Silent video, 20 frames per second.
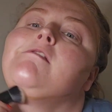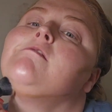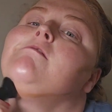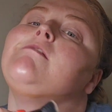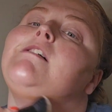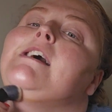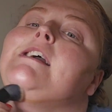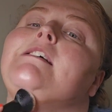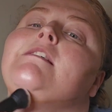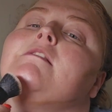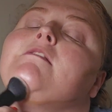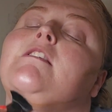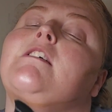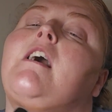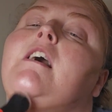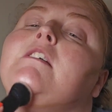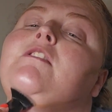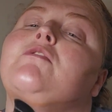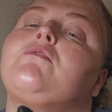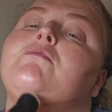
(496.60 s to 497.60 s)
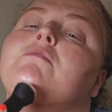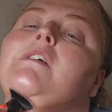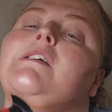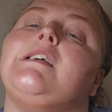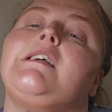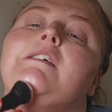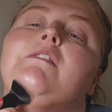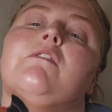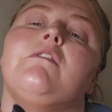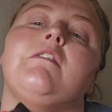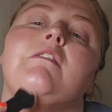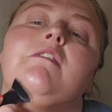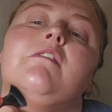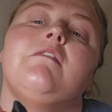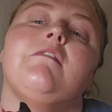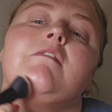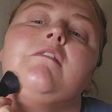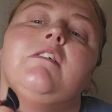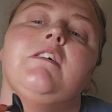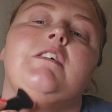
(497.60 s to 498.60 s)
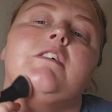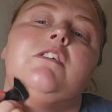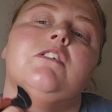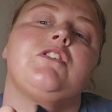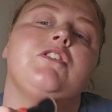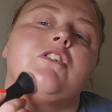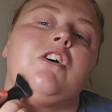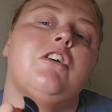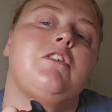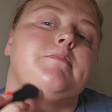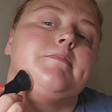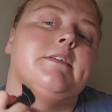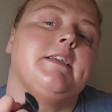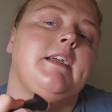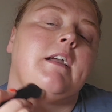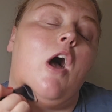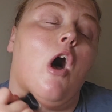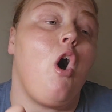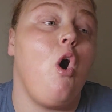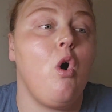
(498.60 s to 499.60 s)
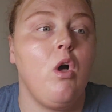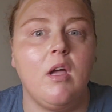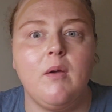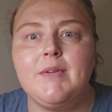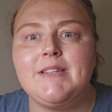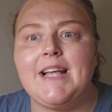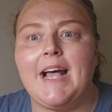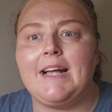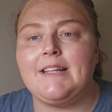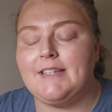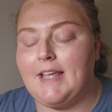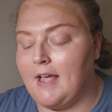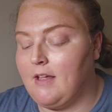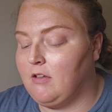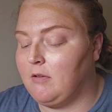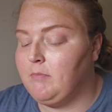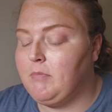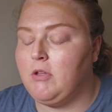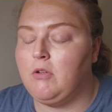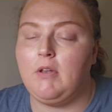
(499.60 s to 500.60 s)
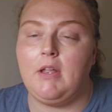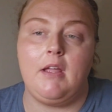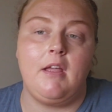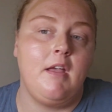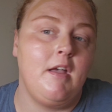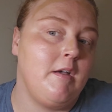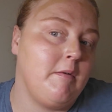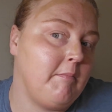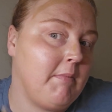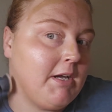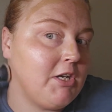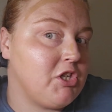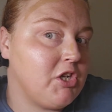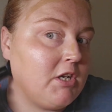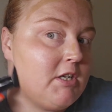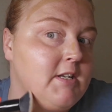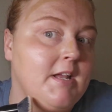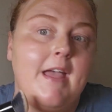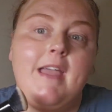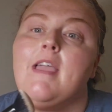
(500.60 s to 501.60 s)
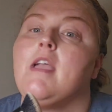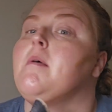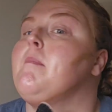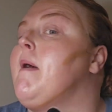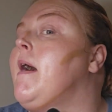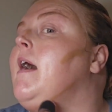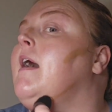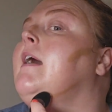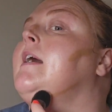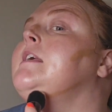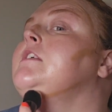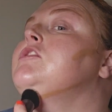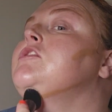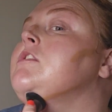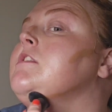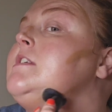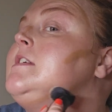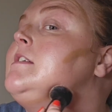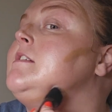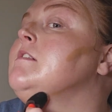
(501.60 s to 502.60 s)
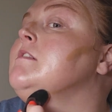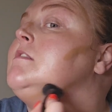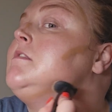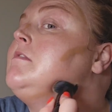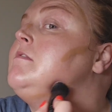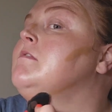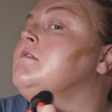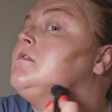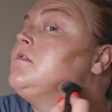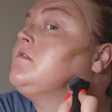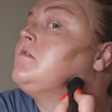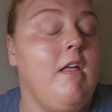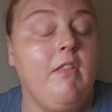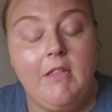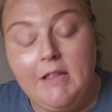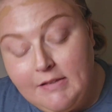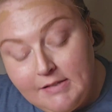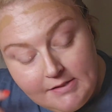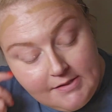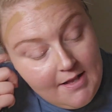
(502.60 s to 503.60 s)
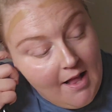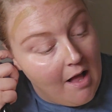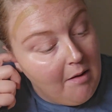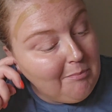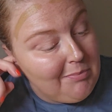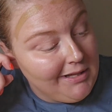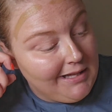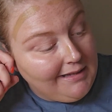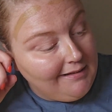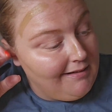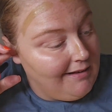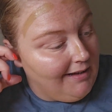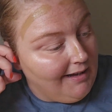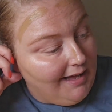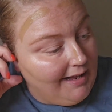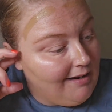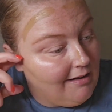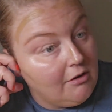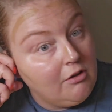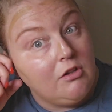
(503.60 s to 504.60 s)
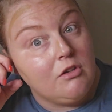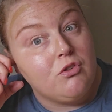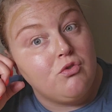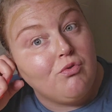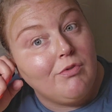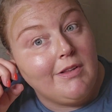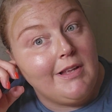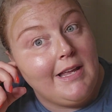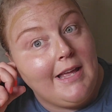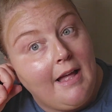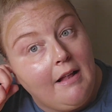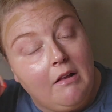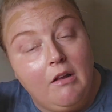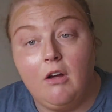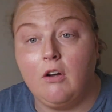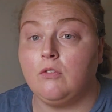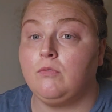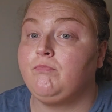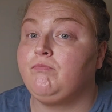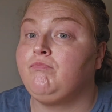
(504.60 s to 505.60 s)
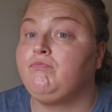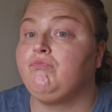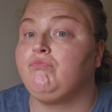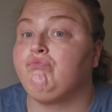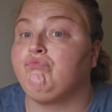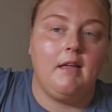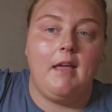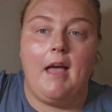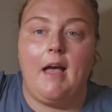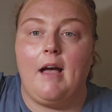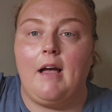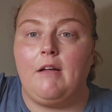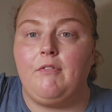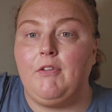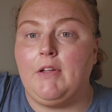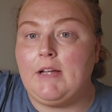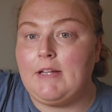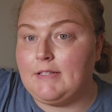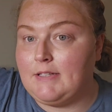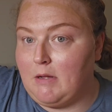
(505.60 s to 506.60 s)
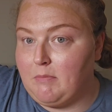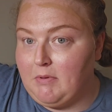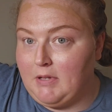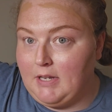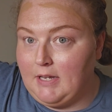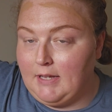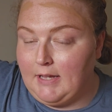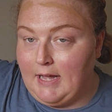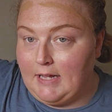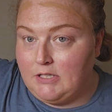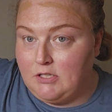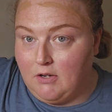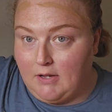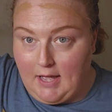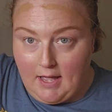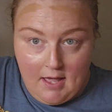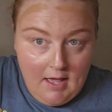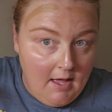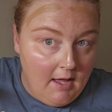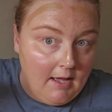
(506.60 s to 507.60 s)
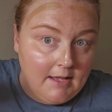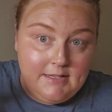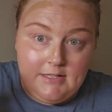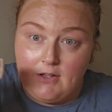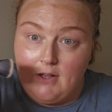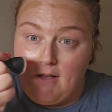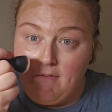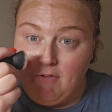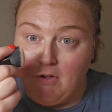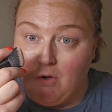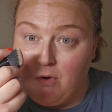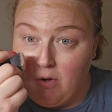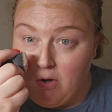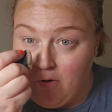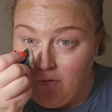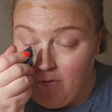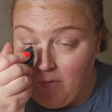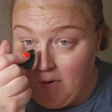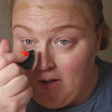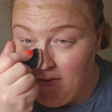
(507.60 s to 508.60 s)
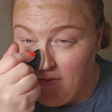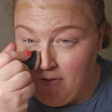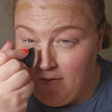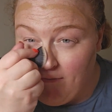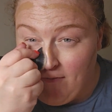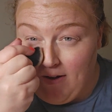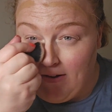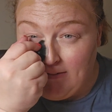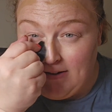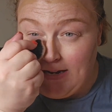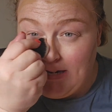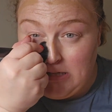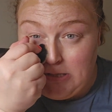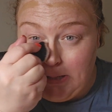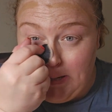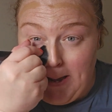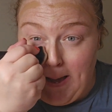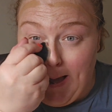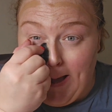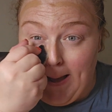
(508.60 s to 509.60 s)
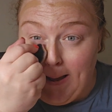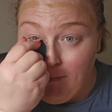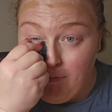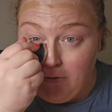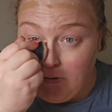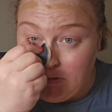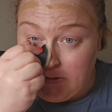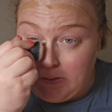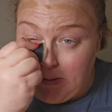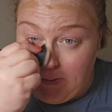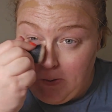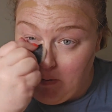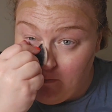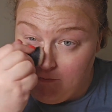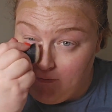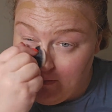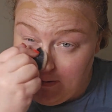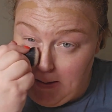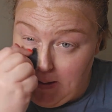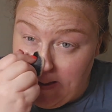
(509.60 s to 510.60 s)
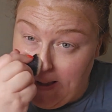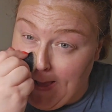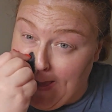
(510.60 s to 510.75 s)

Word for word: like contouring or sculpting, oh, it was Ask Ellen Beauty. Make sure you take it behind your ear. This is not blending and it looks really yellow. Yeah, I feel like it's not blending. That's okay. I still haven't gone over with foundation yet either, so hopefully